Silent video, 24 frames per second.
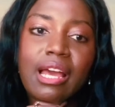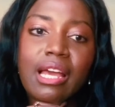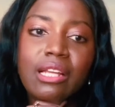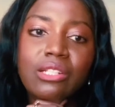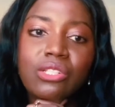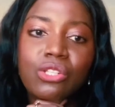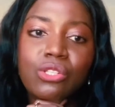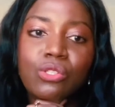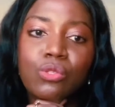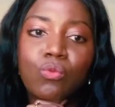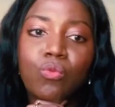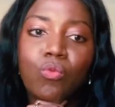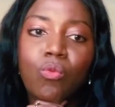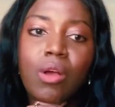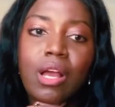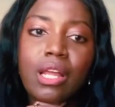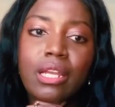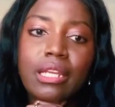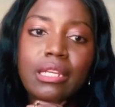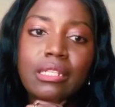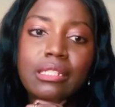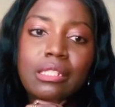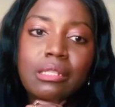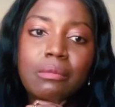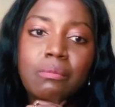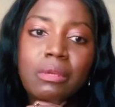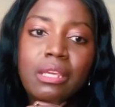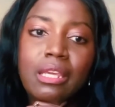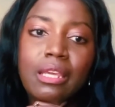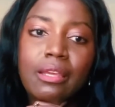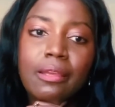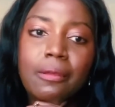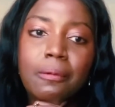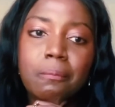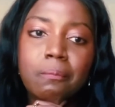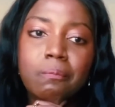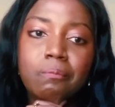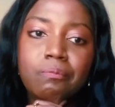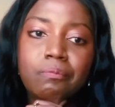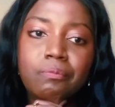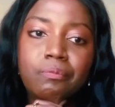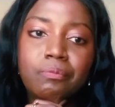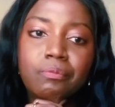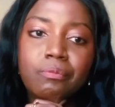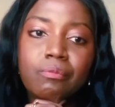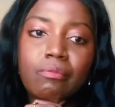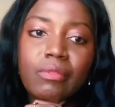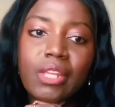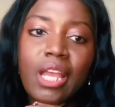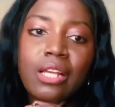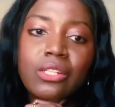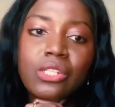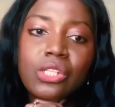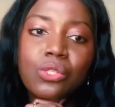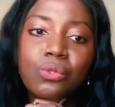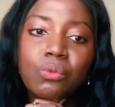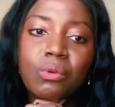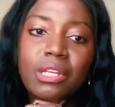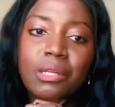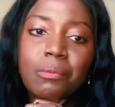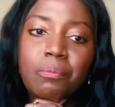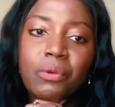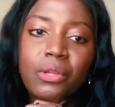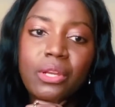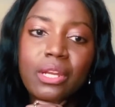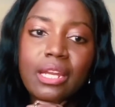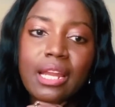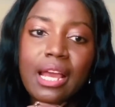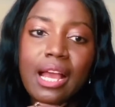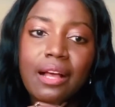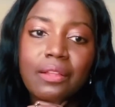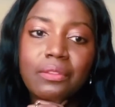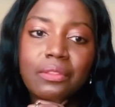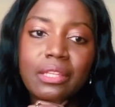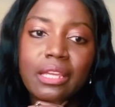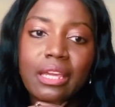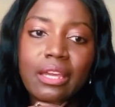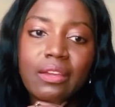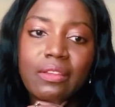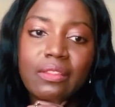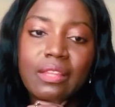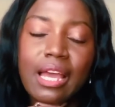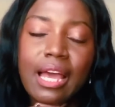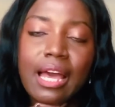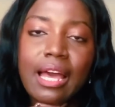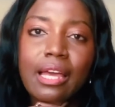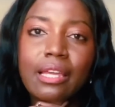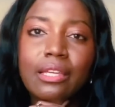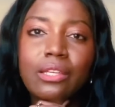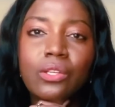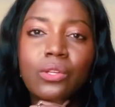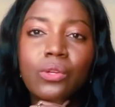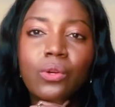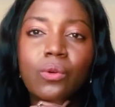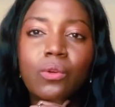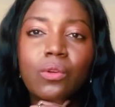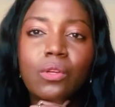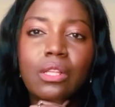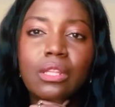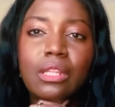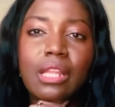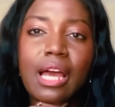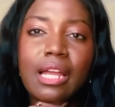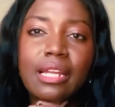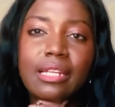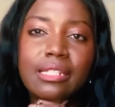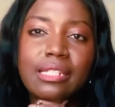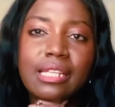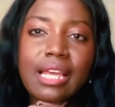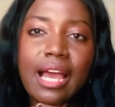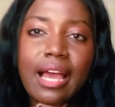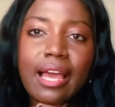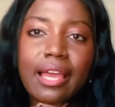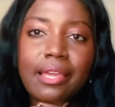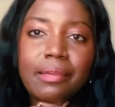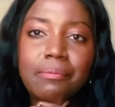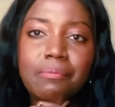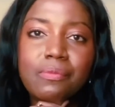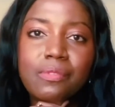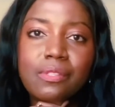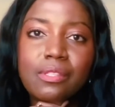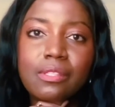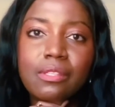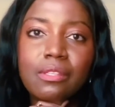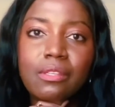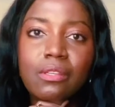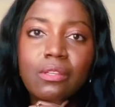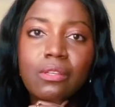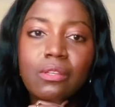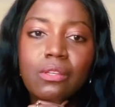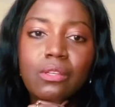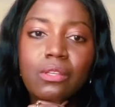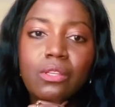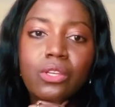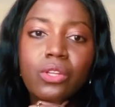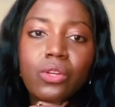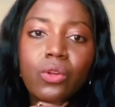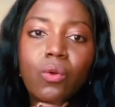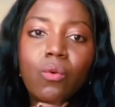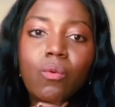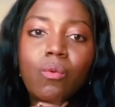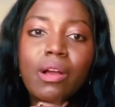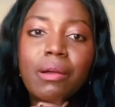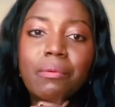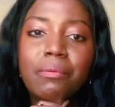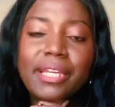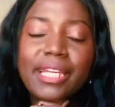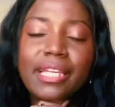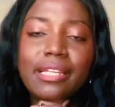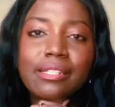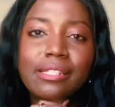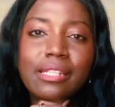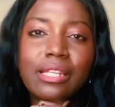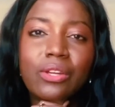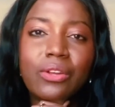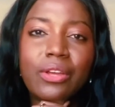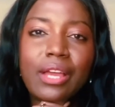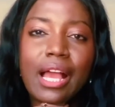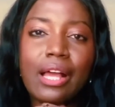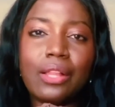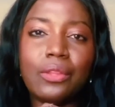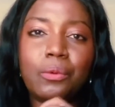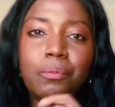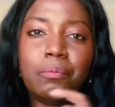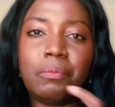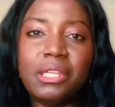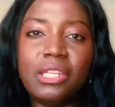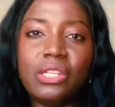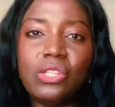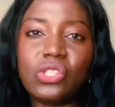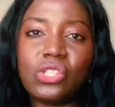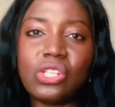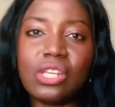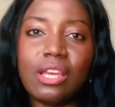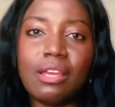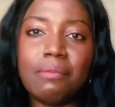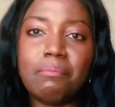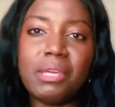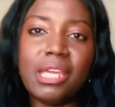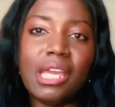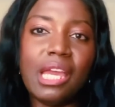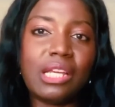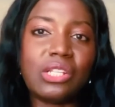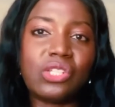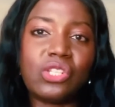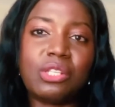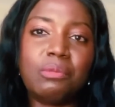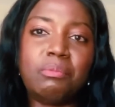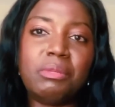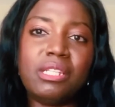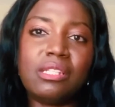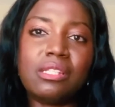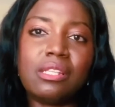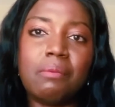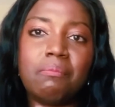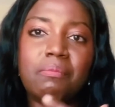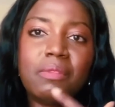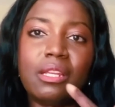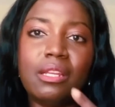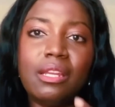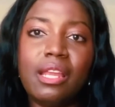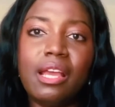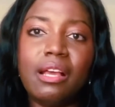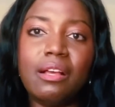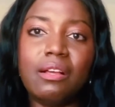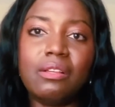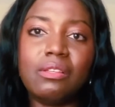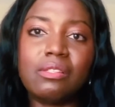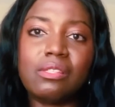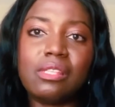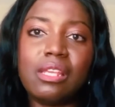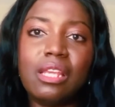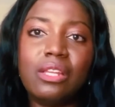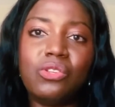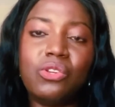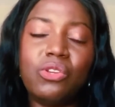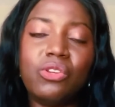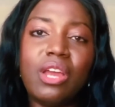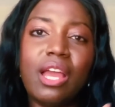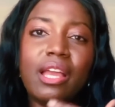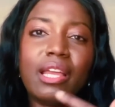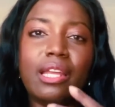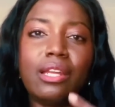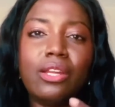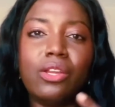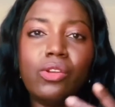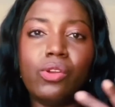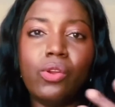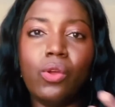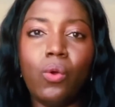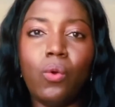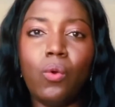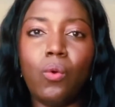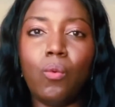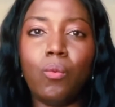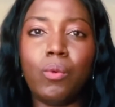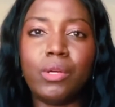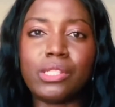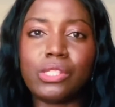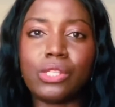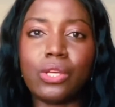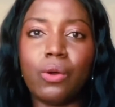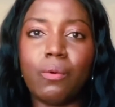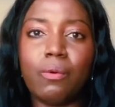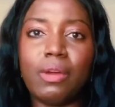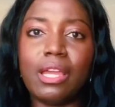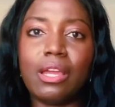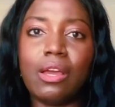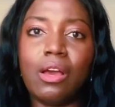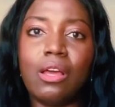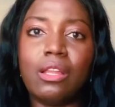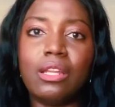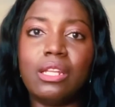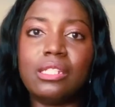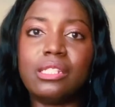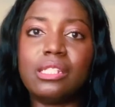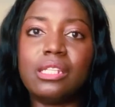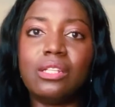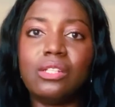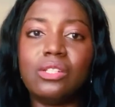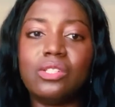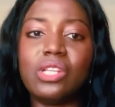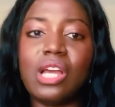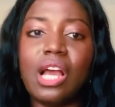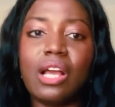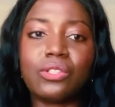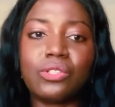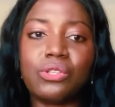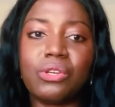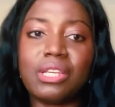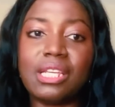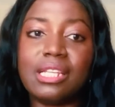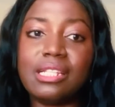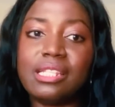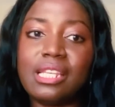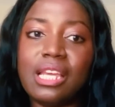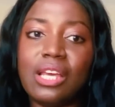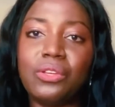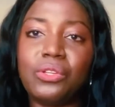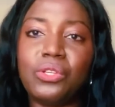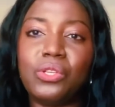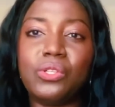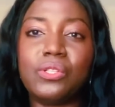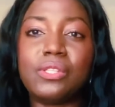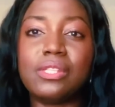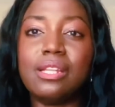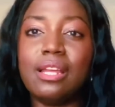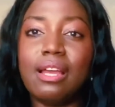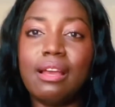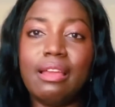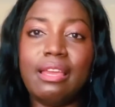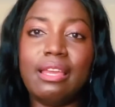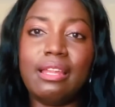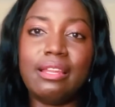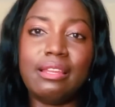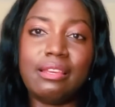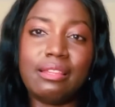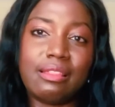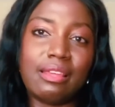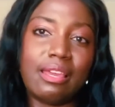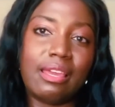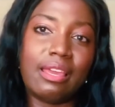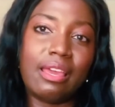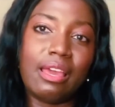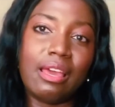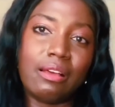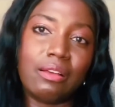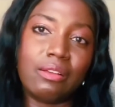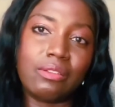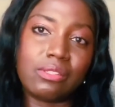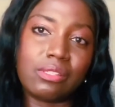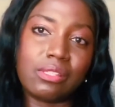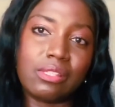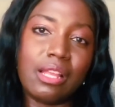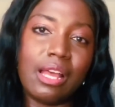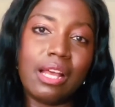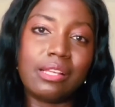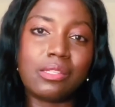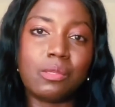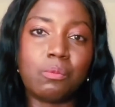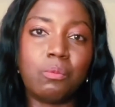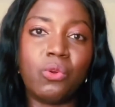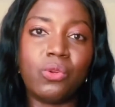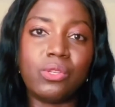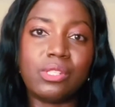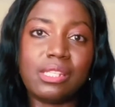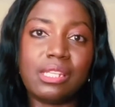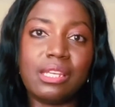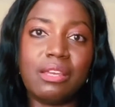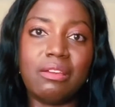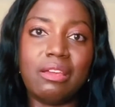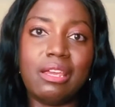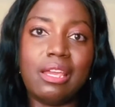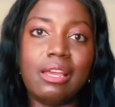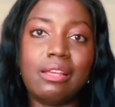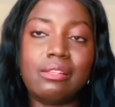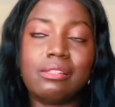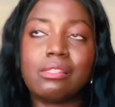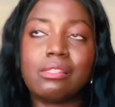just want to put it out there that, you know, a lot of times, you know, what we consider alopecia may actually be something else, and you're not going to know what's going on until a doctor can tell you it's not anything else that's more serious.